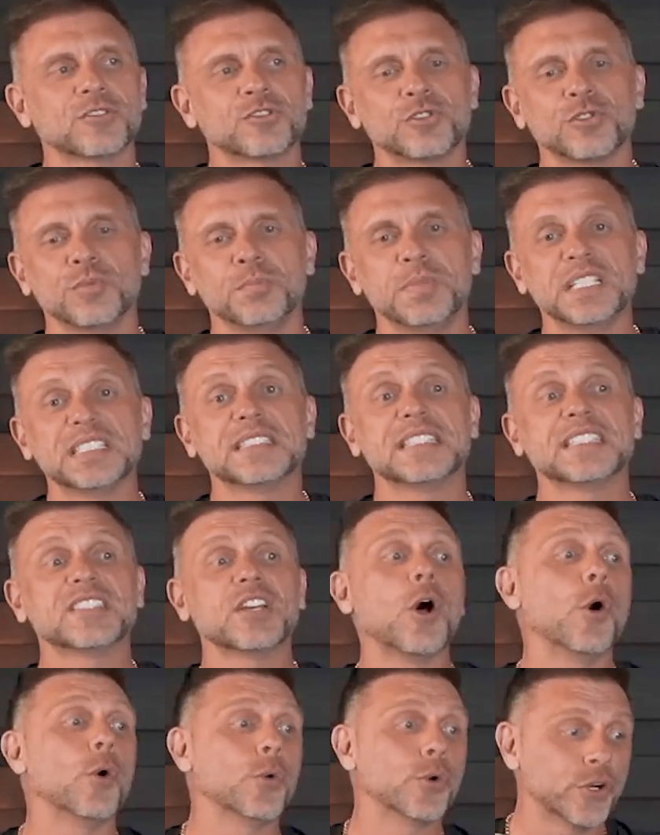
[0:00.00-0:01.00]
like a true
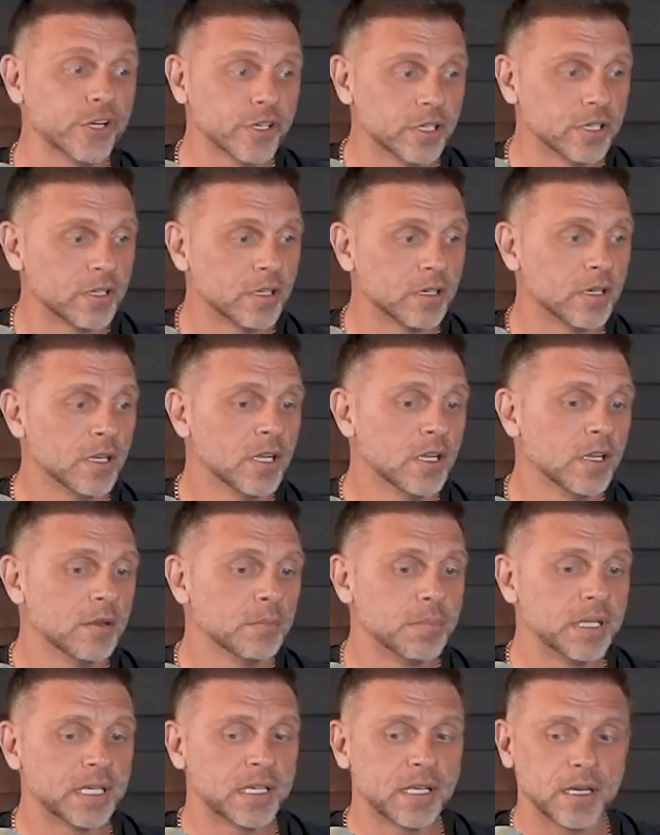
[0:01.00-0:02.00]
business owner,
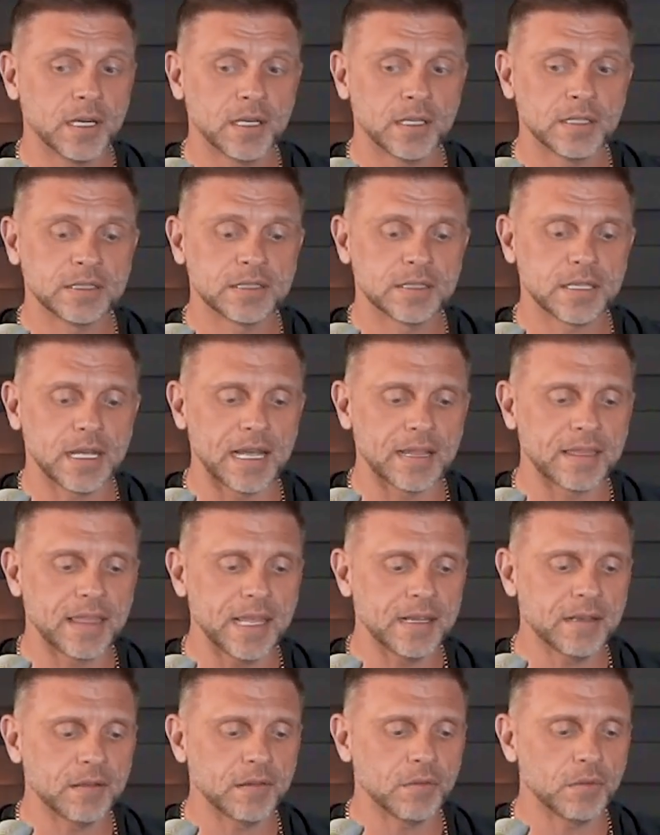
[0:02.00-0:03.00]
because I
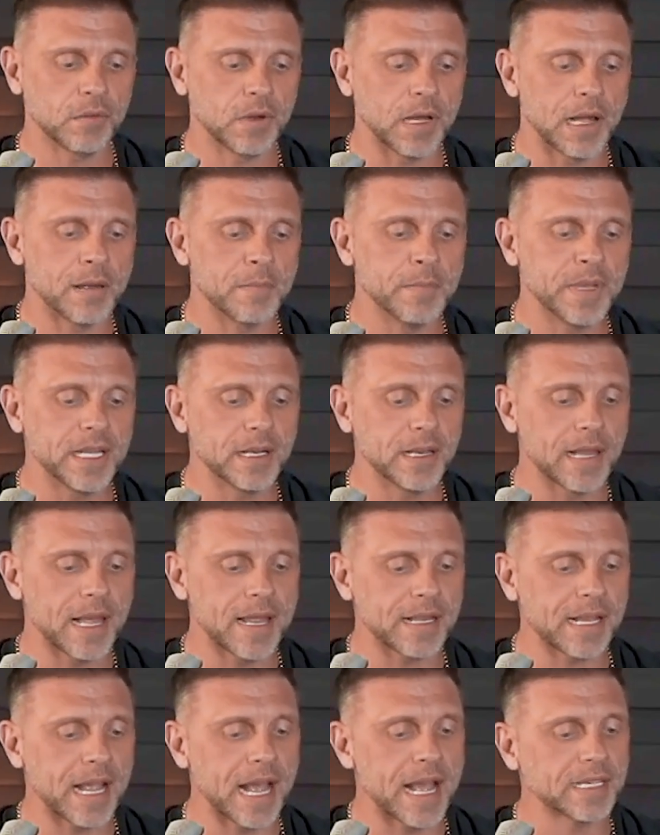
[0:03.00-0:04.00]
think I meet a
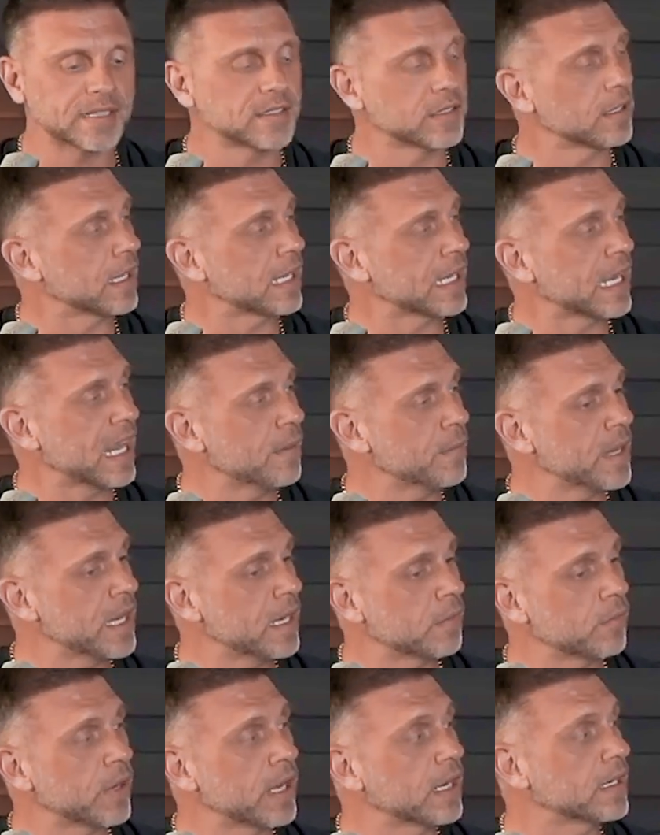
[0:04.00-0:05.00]
lot of guys and they're like, hey
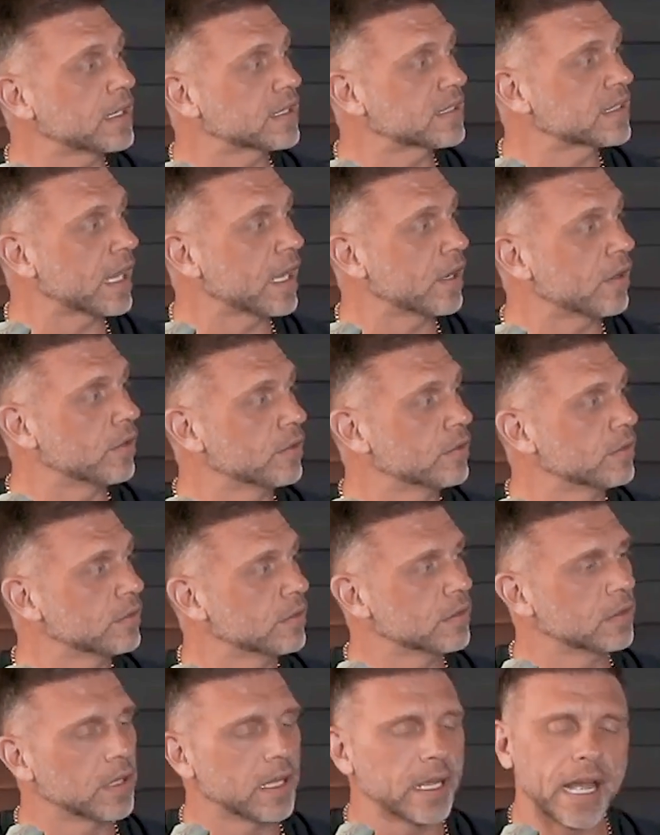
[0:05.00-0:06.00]
man, I'm ready to scale.
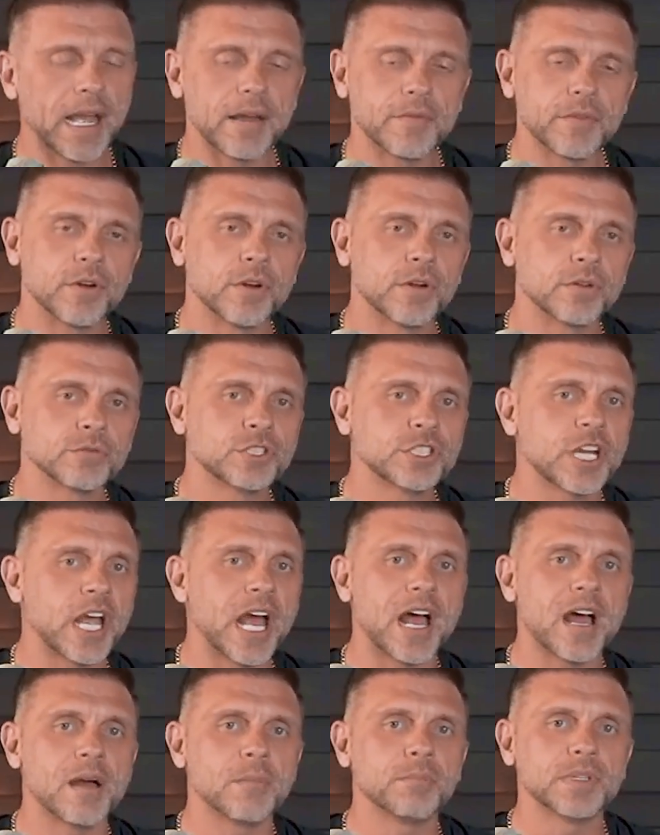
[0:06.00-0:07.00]
They have their own
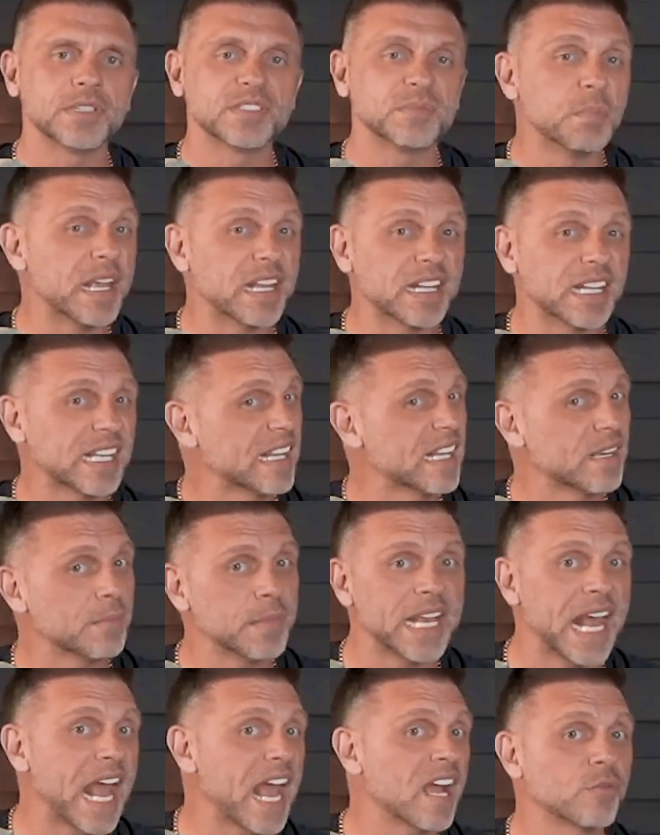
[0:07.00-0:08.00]
shop. It's mainly
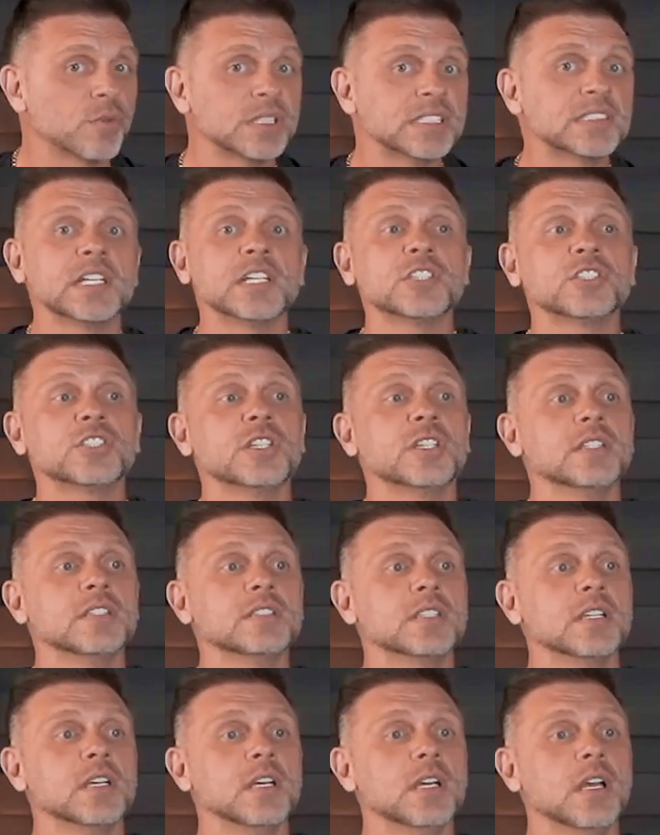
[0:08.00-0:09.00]
them in
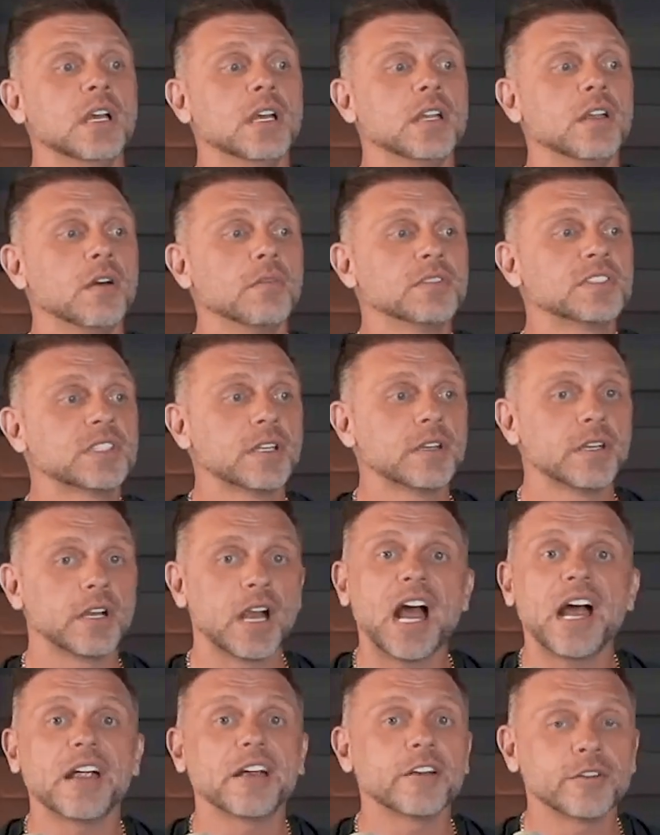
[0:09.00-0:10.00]
acquisitions. And all of a sudden
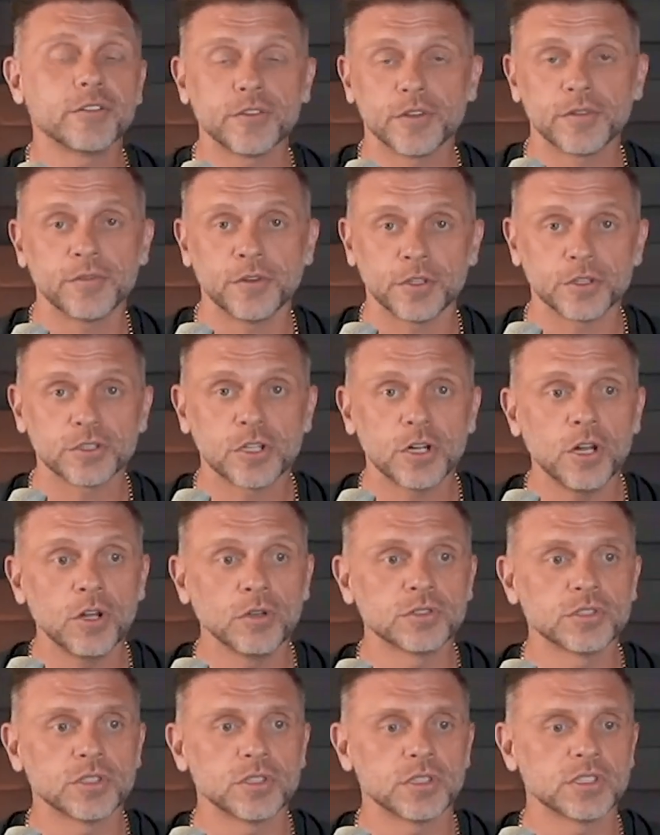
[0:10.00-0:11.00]
they're hiring their first
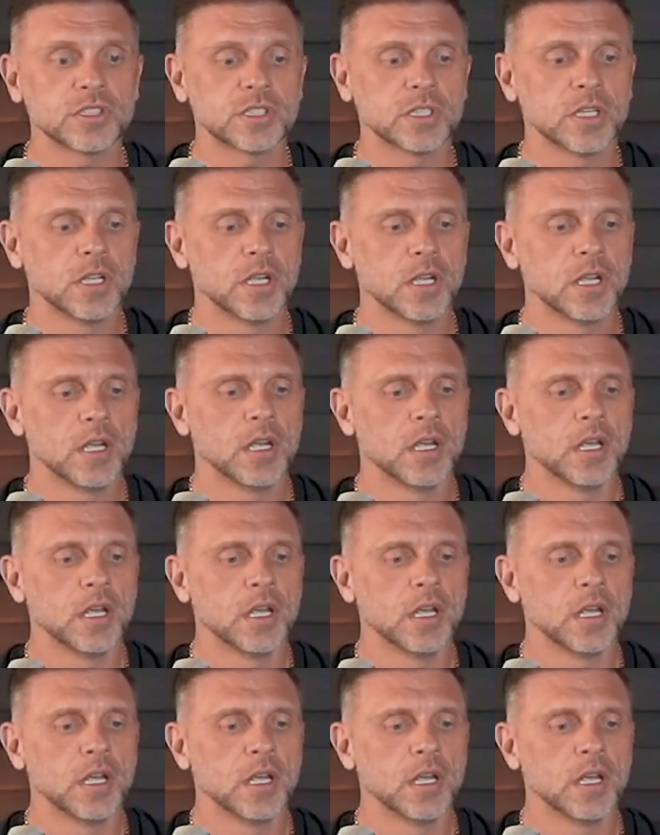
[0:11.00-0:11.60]
closers